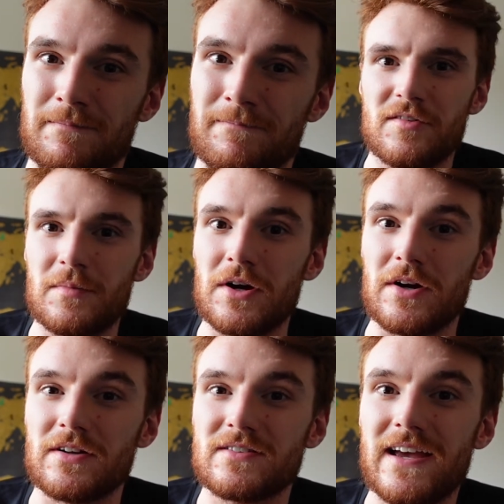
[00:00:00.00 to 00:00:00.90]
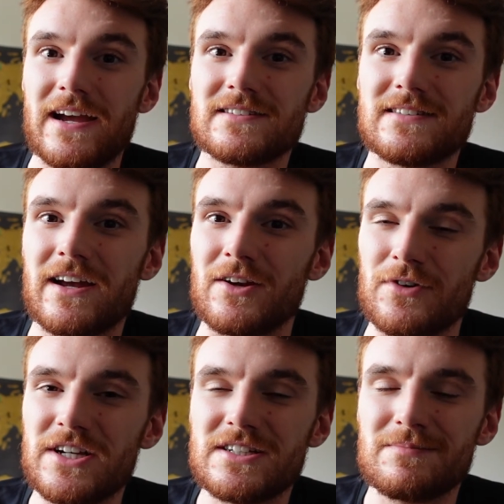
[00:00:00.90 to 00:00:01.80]
From a tax
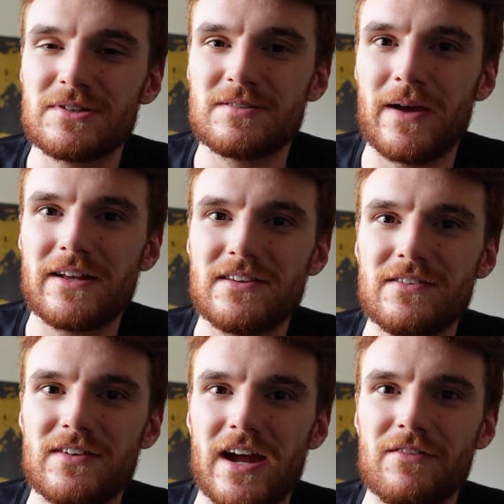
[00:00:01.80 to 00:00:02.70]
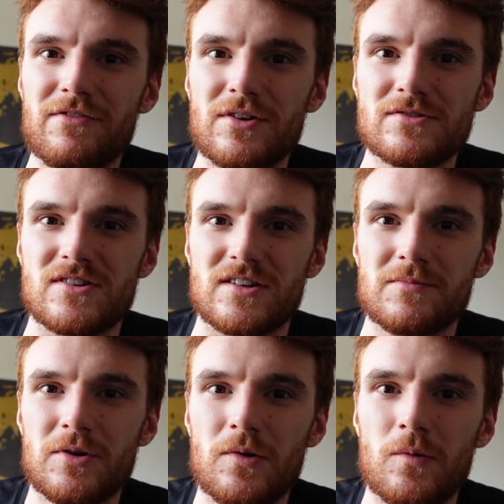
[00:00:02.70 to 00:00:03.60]
declaration perspective, every
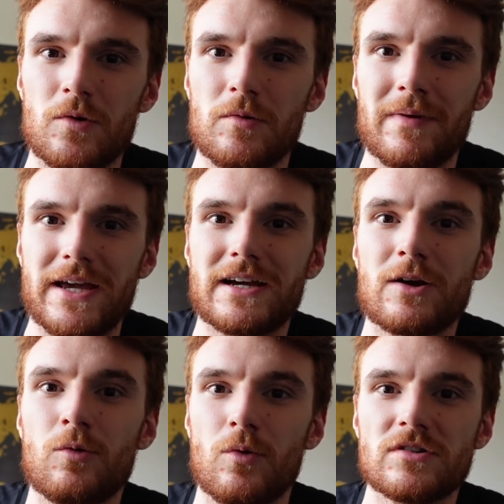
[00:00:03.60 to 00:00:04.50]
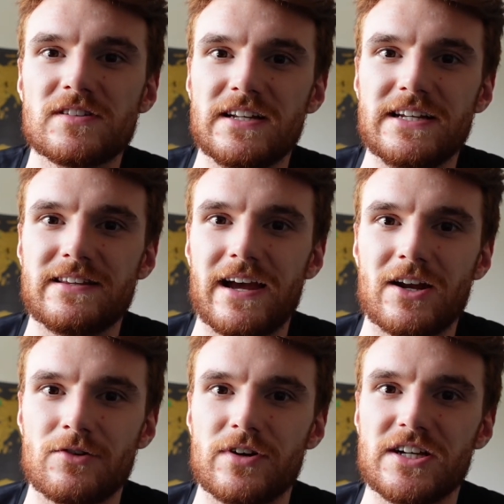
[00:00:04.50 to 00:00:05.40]
Autónomo will make quarterly
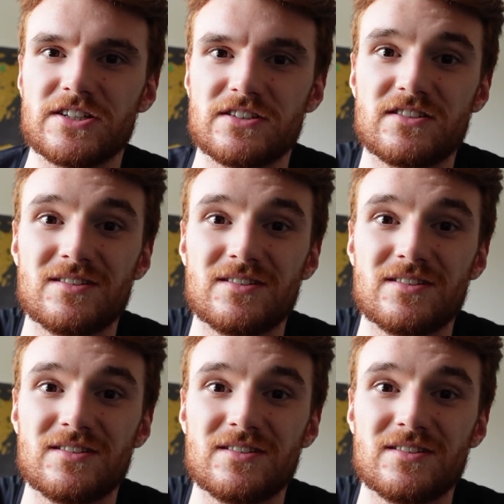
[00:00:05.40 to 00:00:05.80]
declarations.